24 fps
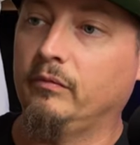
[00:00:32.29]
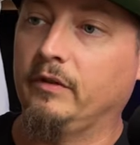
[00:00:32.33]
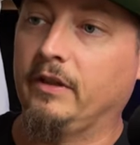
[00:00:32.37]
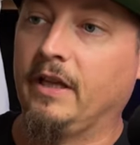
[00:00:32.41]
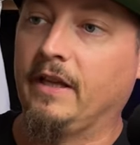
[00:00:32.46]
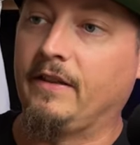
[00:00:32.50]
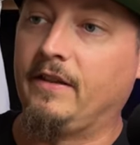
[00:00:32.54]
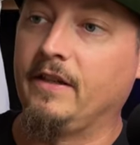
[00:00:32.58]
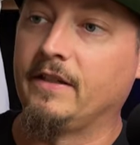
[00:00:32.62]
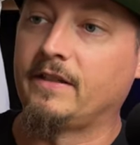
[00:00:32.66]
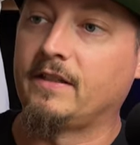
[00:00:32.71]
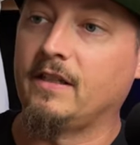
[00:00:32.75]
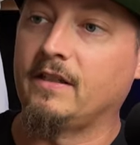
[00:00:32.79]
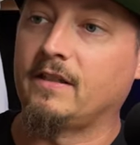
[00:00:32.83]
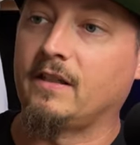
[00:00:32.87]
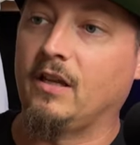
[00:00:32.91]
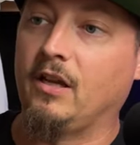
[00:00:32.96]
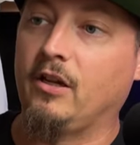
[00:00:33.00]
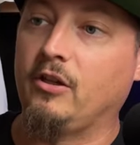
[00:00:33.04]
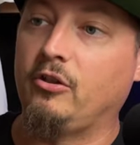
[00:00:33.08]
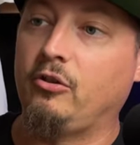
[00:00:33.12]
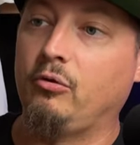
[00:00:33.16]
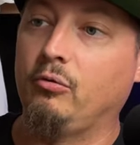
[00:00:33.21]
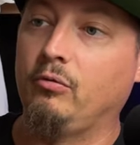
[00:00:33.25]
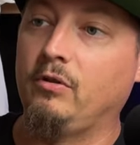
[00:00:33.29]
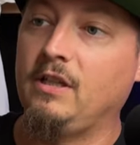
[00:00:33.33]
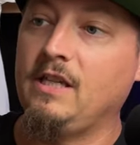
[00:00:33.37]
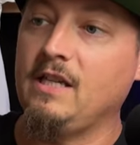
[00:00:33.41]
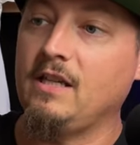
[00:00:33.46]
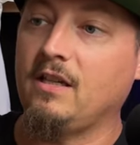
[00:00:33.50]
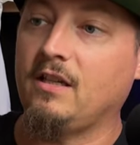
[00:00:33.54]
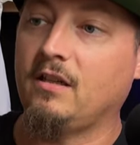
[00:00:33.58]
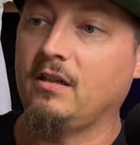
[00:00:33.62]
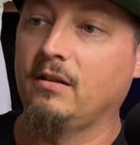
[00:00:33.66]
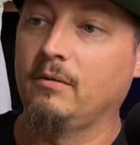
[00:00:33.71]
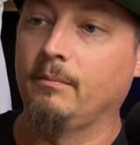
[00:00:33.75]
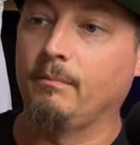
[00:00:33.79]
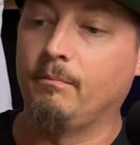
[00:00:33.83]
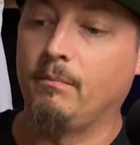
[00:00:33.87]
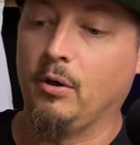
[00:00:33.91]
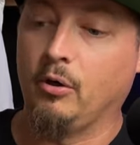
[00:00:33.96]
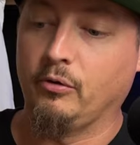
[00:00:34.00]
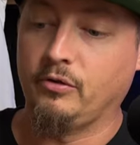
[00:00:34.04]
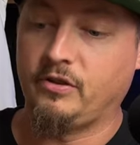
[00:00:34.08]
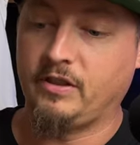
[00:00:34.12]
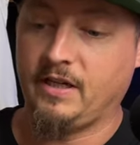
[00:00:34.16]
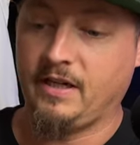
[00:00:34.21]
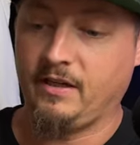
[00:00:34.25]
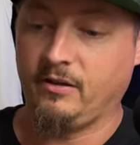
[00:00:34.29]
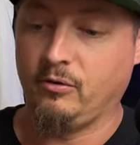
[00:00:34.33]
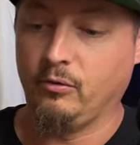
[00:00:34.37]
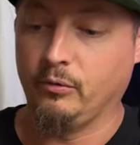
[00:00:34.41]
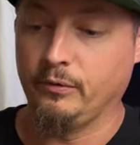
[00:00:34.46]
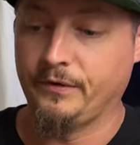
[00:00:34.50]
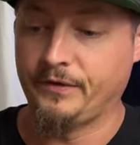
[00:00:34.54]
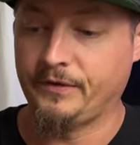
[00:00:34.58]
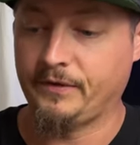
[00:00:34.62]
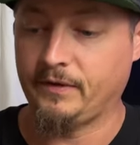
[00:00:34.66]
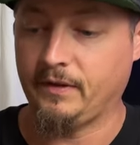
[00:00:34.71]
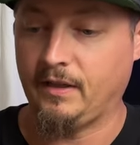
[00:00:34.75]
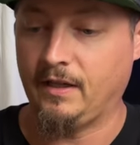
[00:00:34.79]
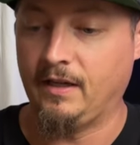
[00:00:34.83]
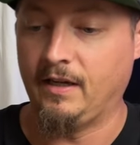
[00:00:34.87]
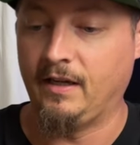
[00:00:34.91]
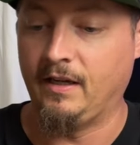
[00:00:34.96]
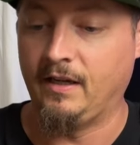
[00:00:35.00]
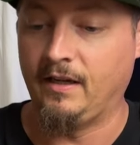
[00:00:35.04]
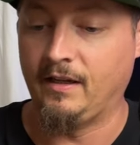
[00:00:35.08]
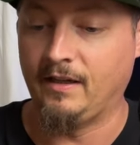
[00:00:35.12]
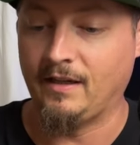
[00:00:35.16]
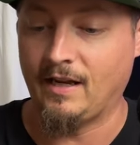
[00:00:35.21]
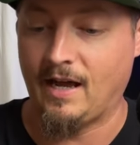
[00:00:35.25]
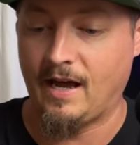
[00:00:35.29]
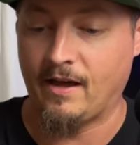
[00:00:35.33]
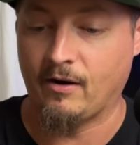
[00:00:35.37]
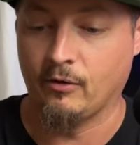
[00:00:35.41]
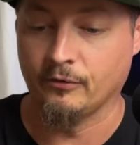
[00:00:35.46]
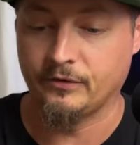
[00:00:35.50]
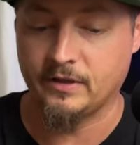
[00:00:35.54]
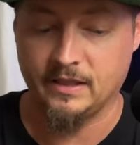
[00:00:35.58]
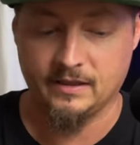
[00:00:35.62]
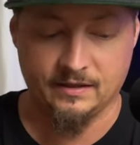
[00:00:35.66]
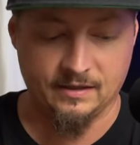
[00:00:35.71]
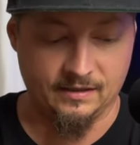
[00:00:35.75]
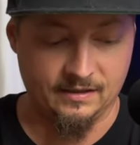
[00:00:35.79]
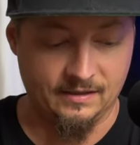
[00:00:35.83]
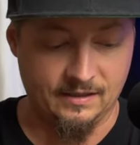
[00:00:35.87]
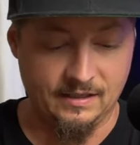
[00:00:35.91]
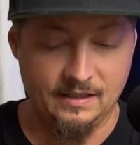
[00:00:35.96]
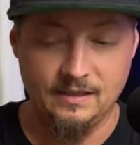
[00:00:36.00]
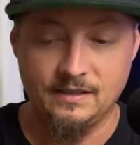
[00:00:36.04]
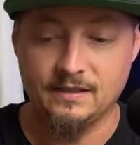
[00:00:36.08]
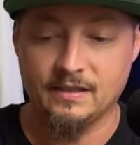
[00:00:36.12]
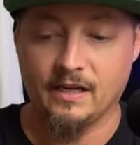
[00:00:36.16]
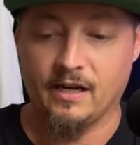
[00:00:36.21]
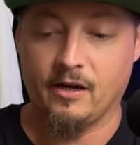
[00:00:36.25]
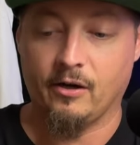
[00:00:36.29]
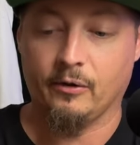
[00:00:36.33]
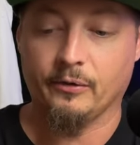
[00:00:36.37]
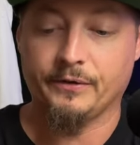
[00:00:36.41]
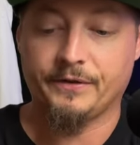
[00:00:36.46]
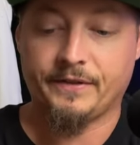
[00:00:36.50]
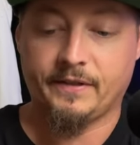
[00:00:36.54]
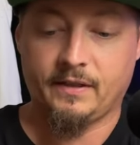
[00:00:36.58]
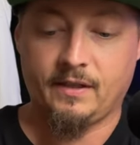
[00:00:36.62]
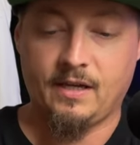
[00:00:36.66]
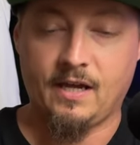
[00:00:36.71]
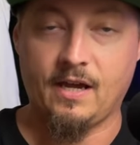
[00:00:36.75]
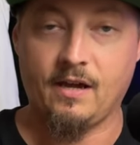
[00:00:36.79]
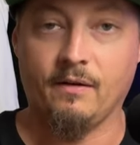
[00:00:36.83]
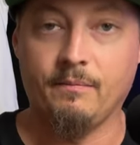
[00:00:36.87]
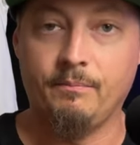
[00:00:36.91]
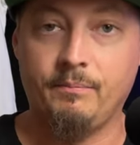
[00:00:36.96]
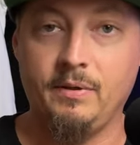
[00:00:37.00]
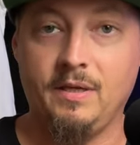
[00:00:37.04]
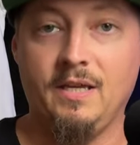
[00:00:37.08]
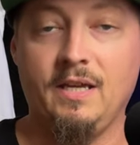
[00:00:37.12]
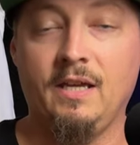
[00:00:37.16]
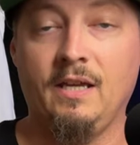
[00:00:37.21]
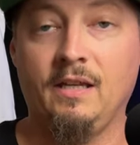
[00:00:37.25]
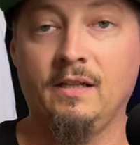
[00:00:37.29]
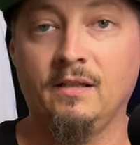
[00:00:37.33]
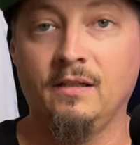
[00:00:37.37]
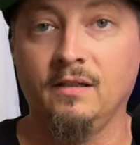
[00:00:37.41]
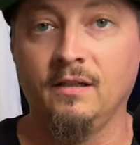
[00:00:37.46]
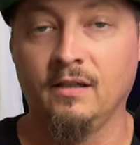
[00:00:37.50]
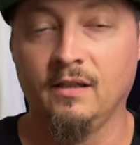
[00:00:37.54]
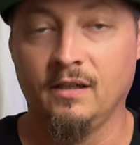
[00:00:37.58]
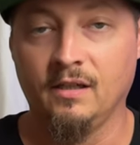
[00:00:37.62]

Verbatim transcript: Now, this is a unique Bojangles, and I don't think the details have been